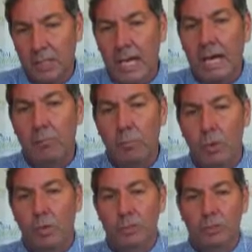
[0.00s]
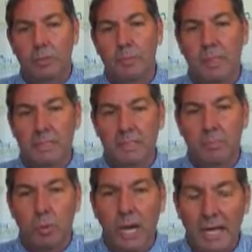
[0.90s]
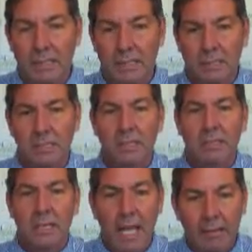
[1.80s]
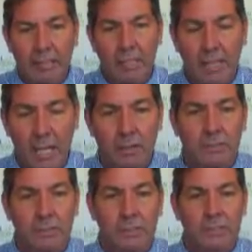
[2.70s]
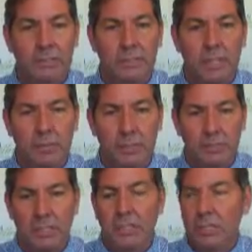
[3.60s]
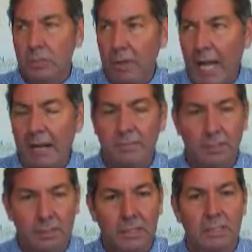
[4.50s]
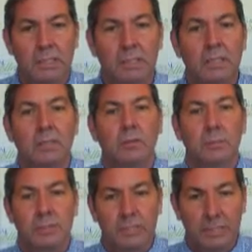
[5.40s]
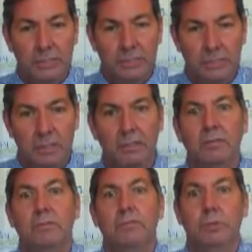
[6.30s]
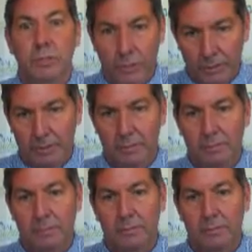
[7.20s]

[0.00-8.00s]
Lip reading: lot more to appraising a practice than having an accountant crunch the numbers. You have to look at clinical procedures for sure.